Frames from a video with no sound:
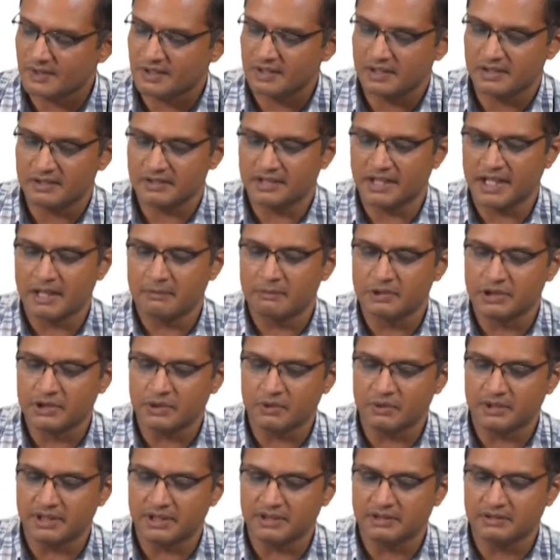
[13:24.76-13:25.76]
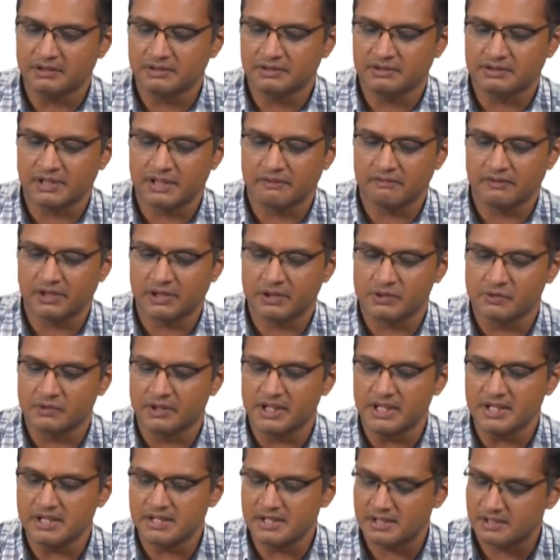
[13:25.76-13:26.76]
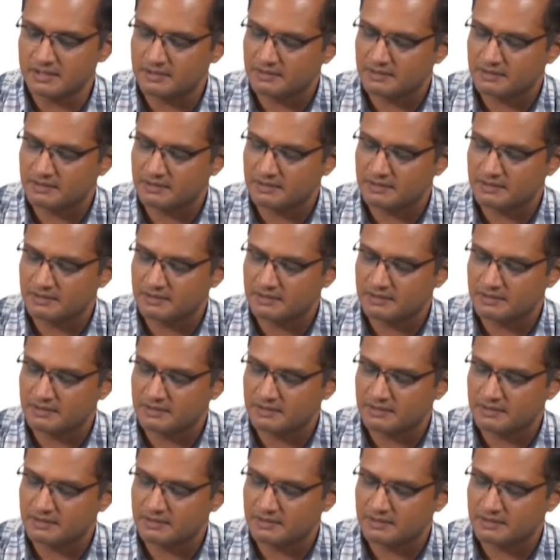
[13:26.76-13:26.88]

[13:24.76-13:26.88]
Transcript: the Hamiltonian that fluctuates,